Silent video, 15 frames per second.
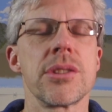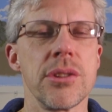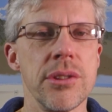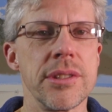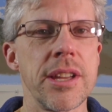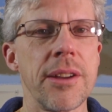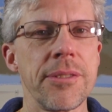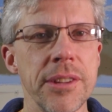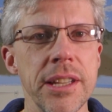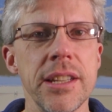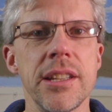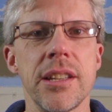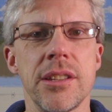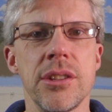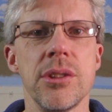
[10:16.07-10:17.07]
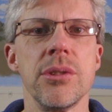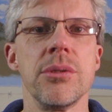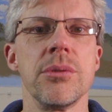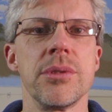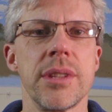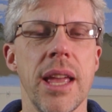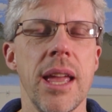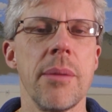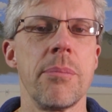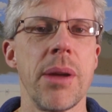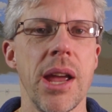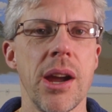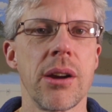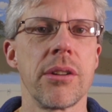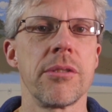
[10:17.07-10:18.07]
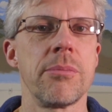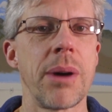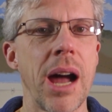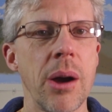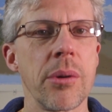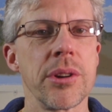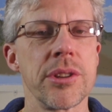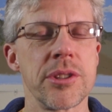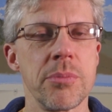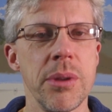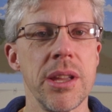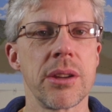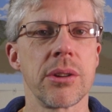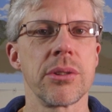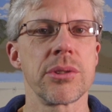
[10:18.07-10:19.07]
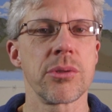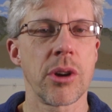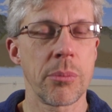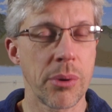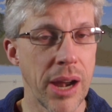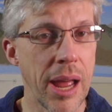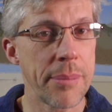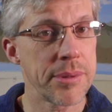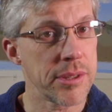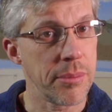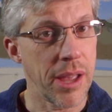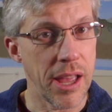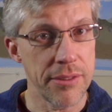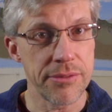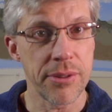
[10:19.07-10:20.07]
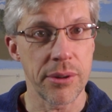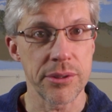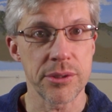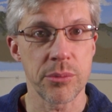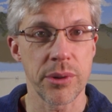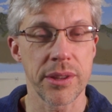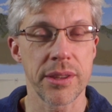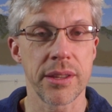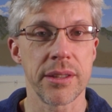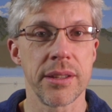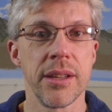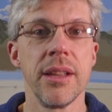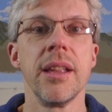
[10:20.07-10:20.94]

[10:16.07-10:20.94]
so you definitely needed to use a pair of powered speakers or perhaps some headphones with it.